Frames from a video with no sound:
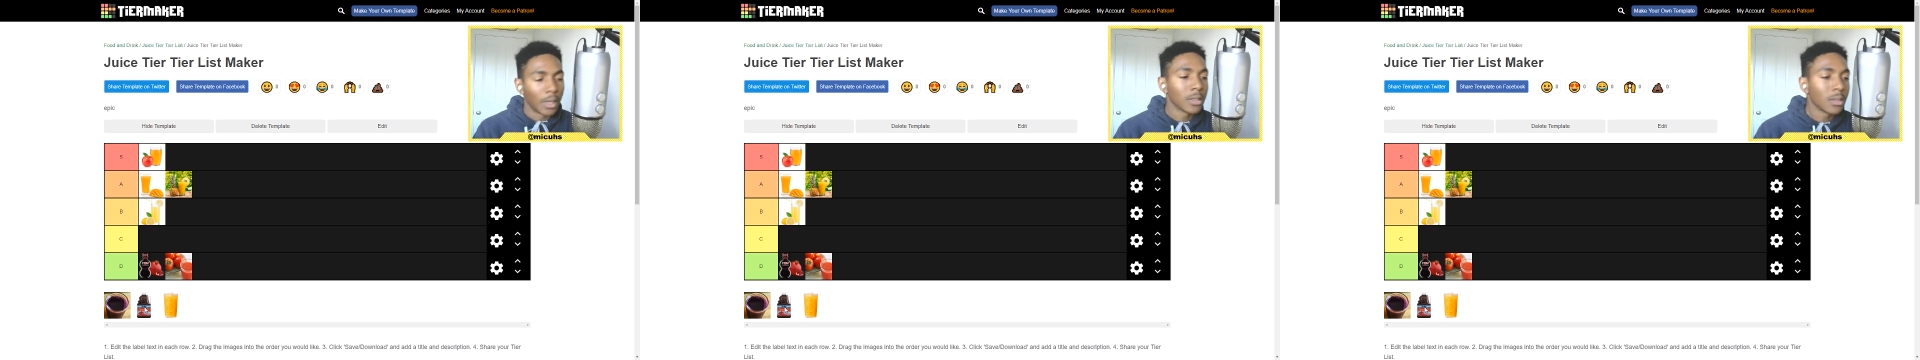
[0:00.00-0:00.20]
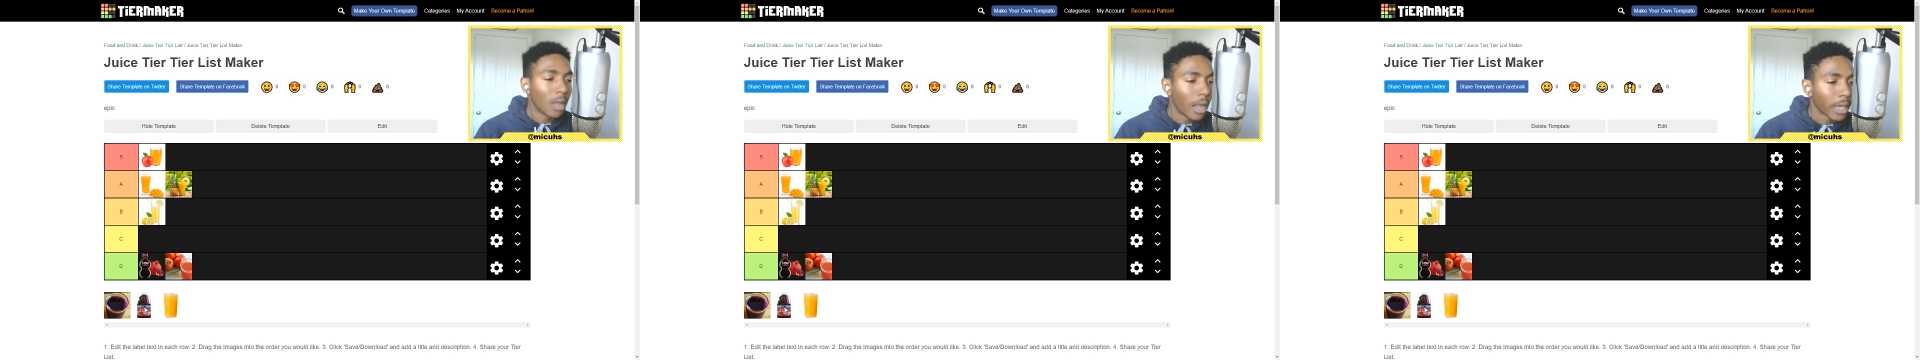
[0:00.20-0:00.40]

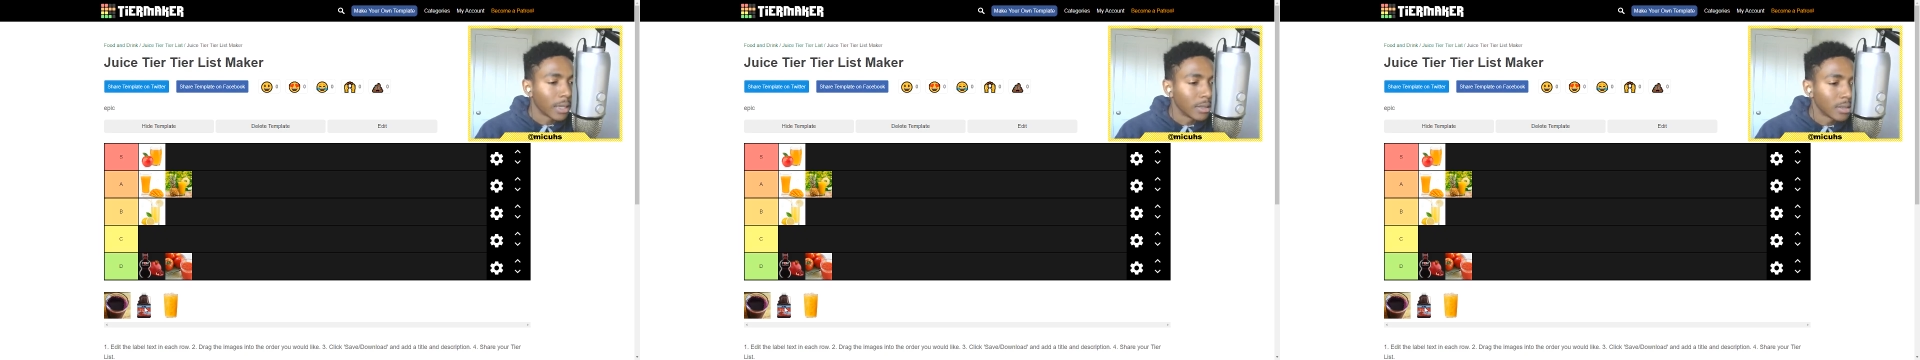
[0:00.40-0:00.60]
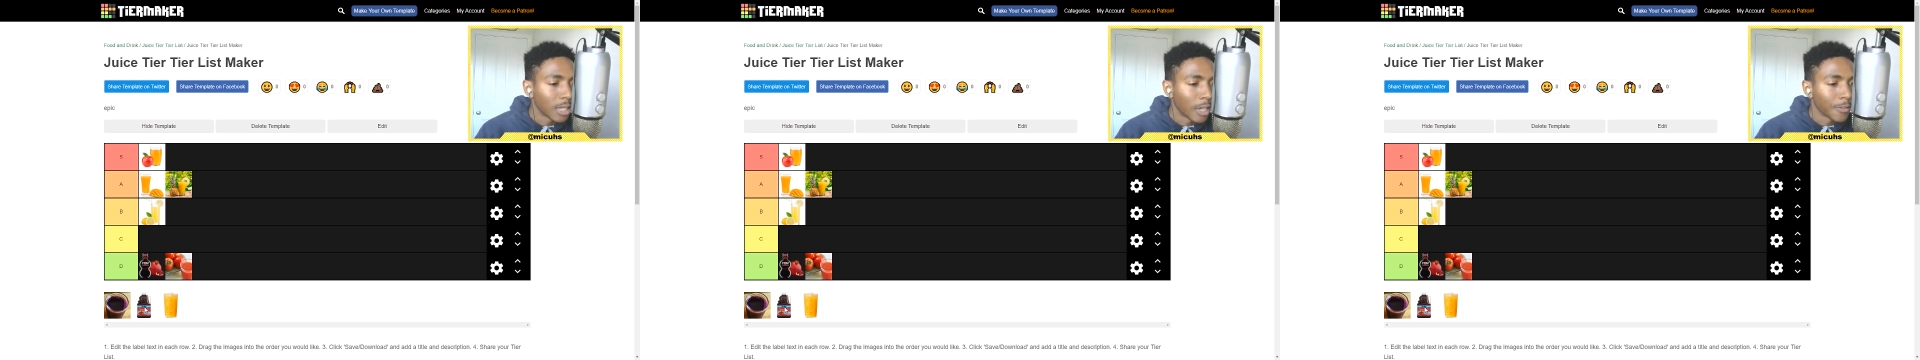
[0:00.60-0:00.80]
That's all I
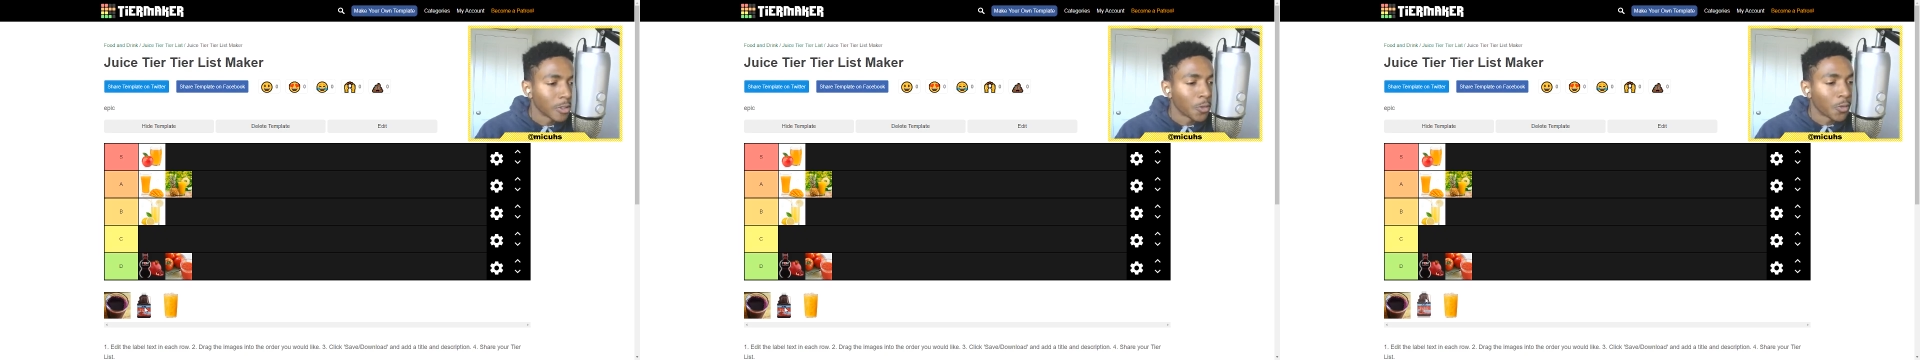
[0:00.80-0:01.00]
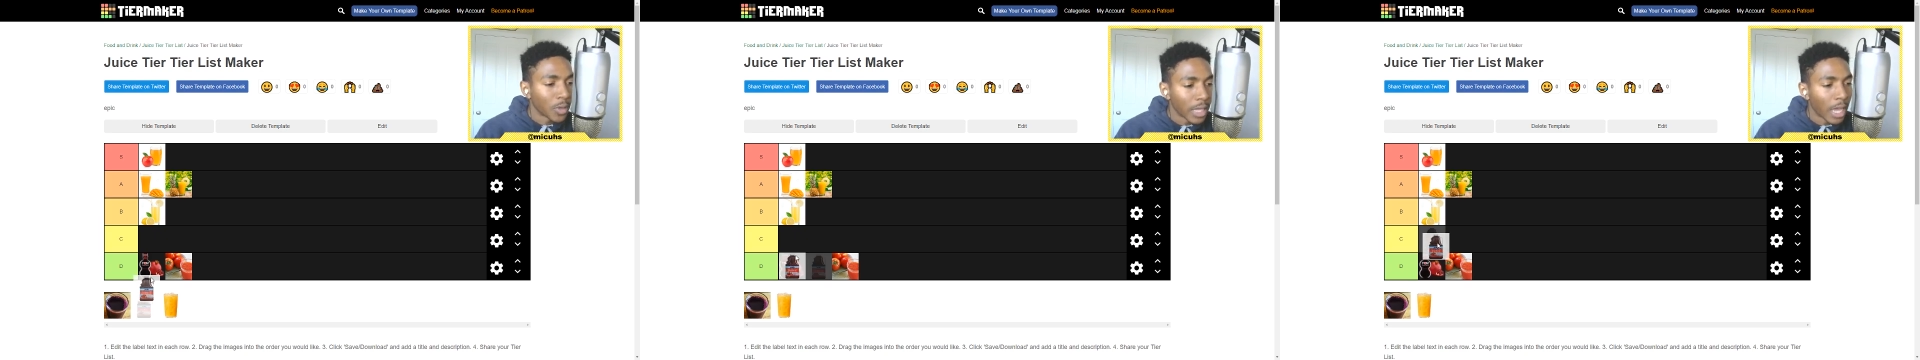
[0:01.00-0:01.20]
can say.
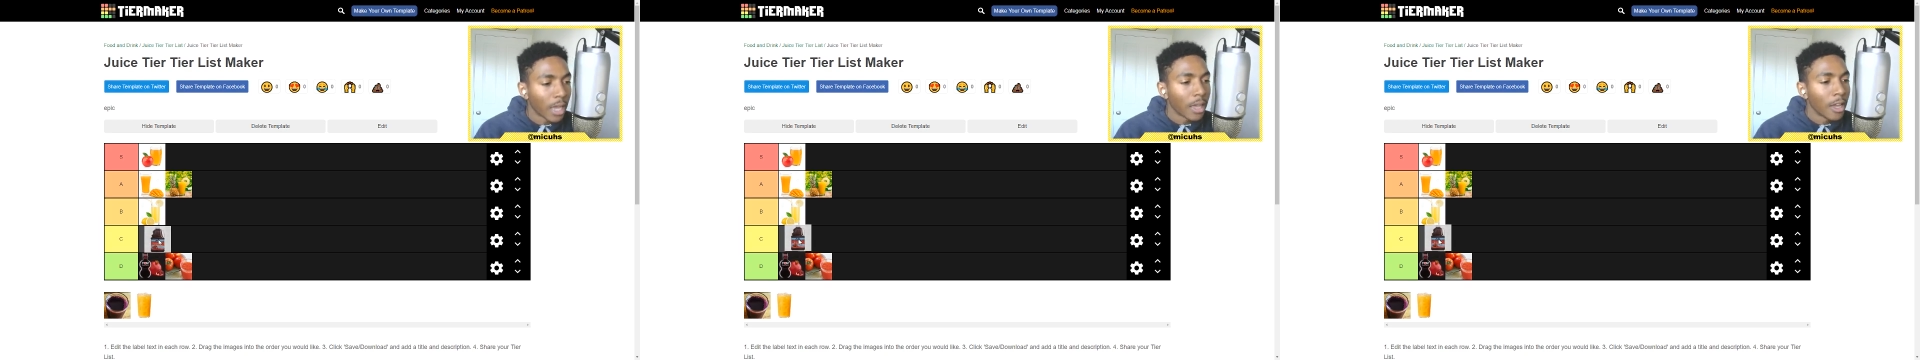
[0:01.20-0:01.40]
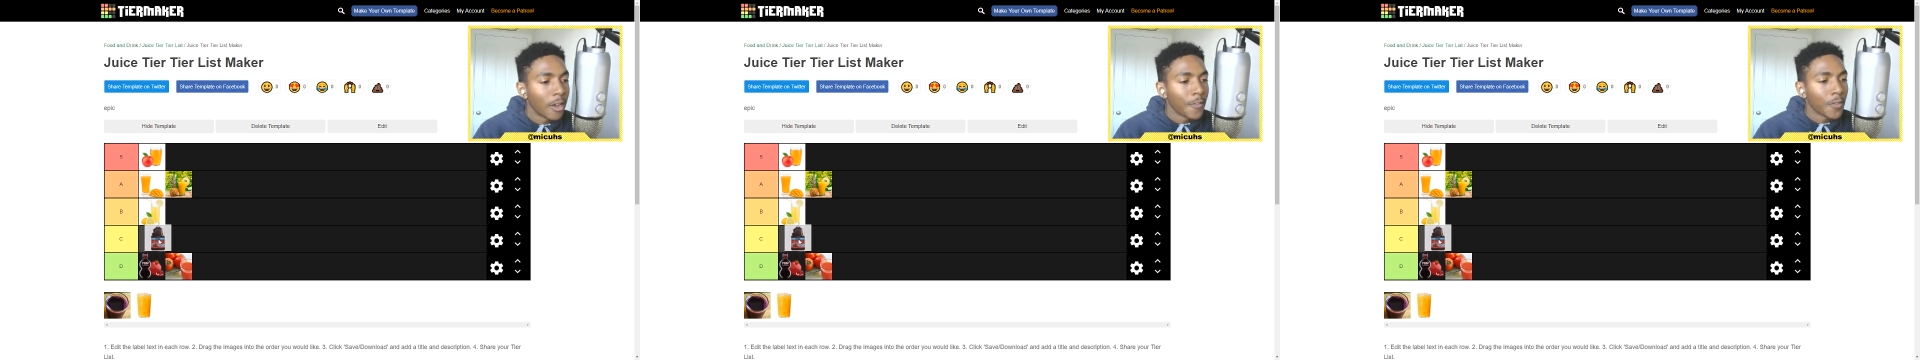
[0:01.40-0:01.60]
So for that,